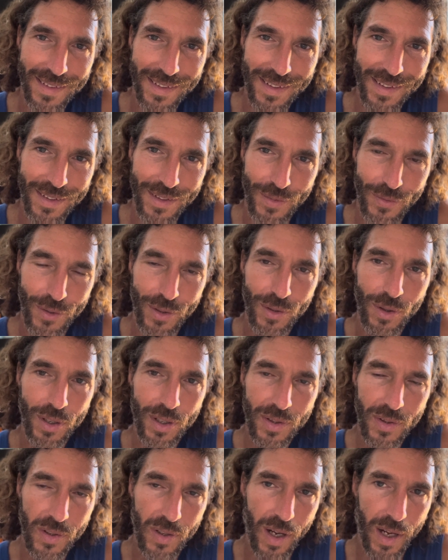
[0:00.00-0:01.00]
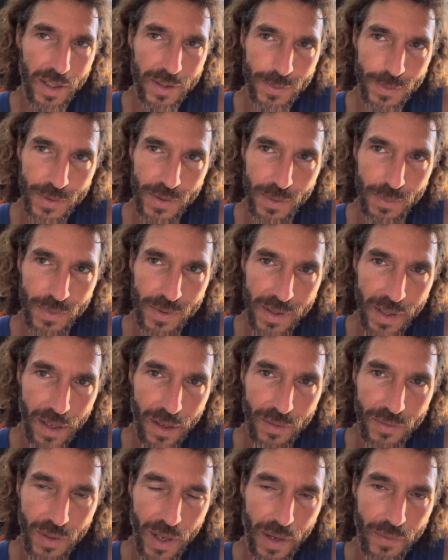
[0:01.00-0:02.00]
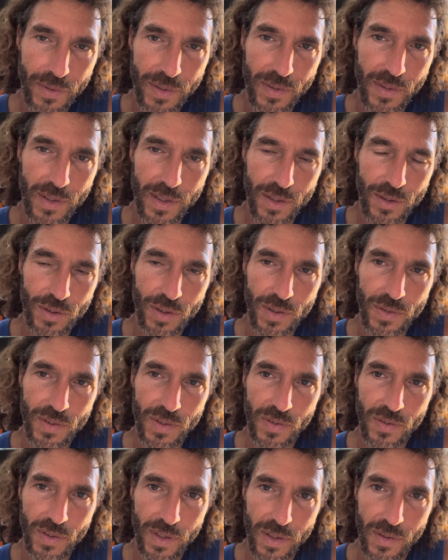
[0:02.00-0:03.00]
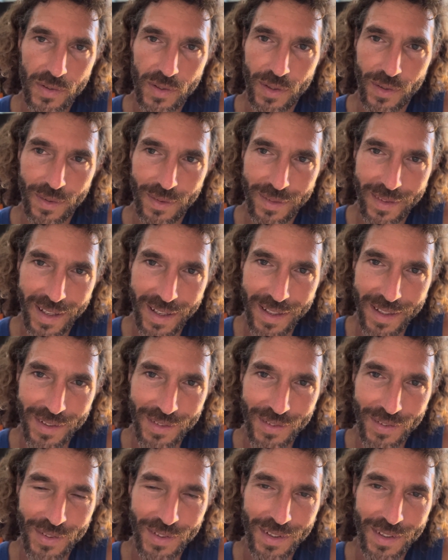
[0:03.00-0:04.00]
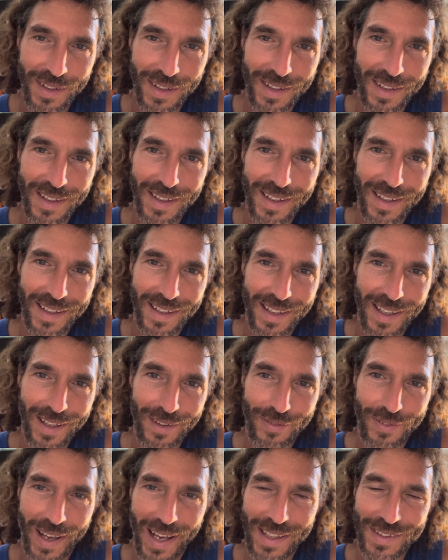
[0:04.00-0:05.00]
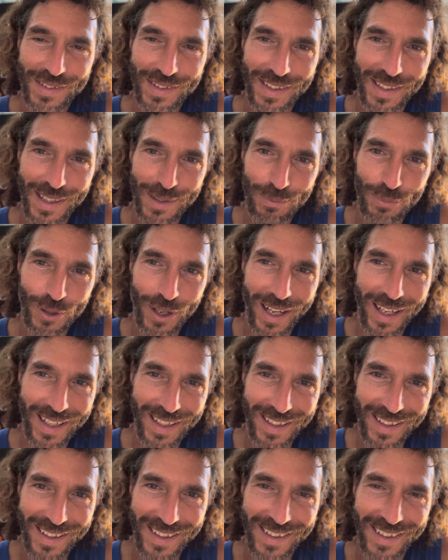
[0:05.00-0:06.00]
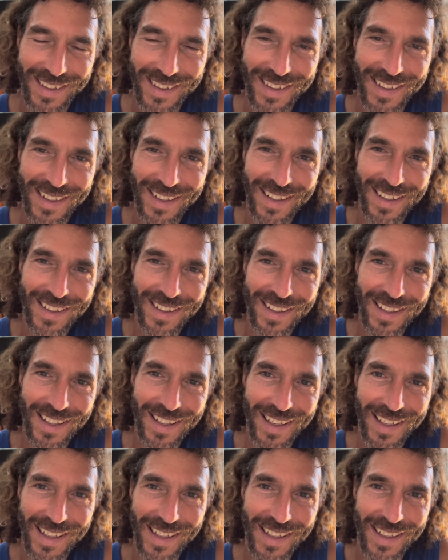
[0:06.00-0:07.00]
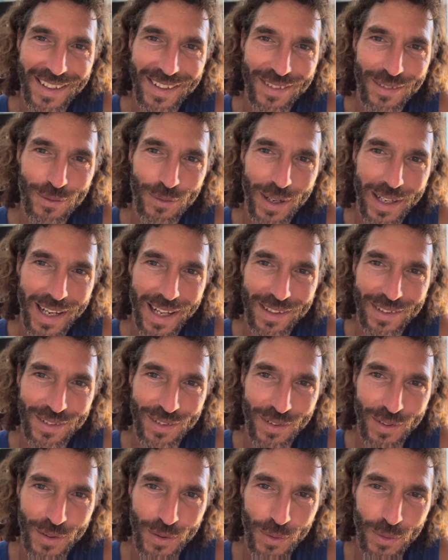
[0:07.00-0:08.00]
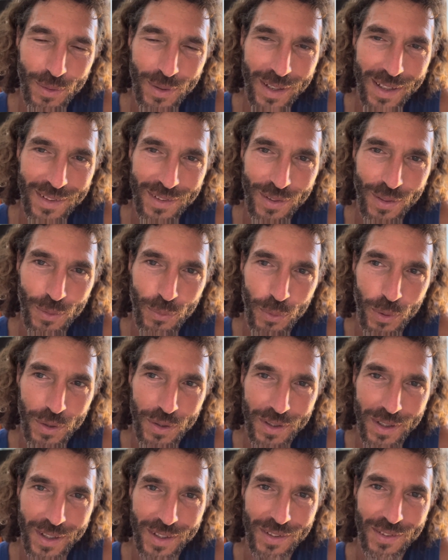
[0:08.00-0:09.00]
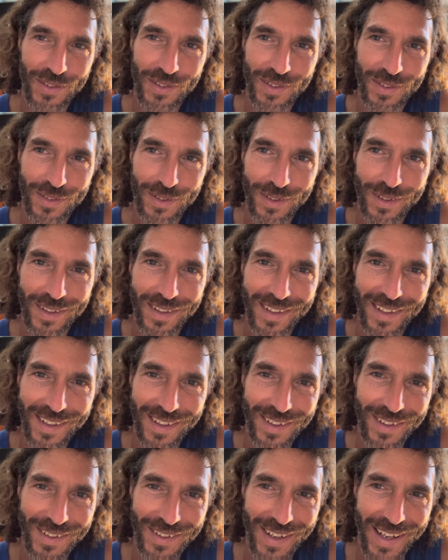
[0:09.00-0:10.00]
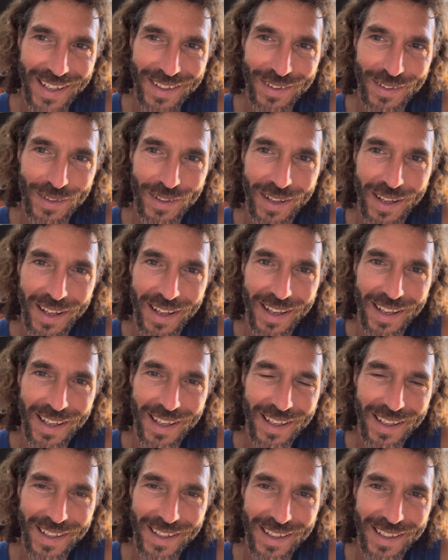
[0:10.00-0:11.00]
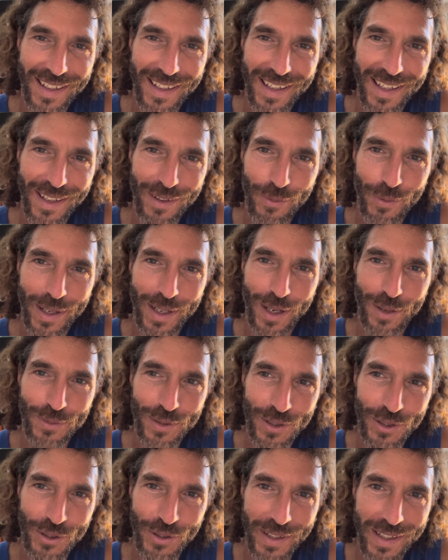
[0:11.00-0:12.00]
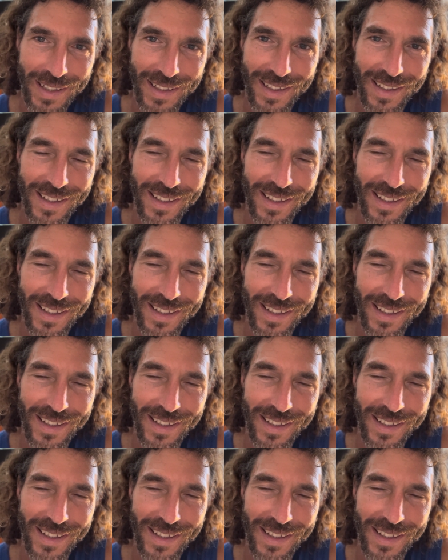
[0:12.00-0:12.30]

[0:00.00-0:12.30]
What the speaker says: if you look at the Gospels themselves, obviously Jesus did certain things. He fasted, he prayed, he went out into the wilderness, right? He went on retreat.